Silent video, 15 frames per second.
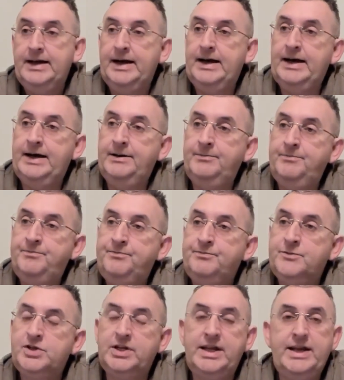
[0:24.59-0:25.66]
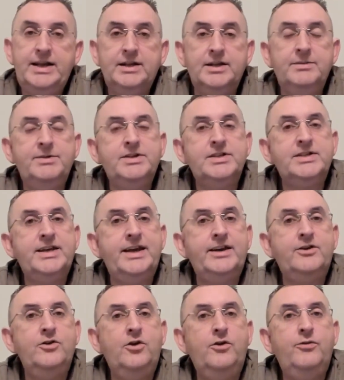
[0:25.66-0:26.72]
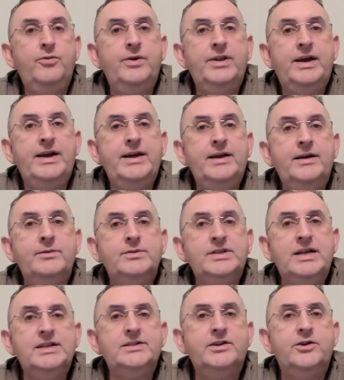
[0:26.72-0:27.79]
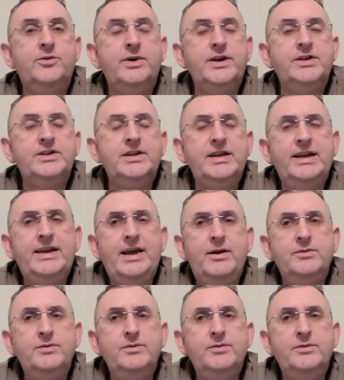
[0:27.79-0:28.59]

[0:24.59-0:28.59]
So let me just kick off with, I was asked a question.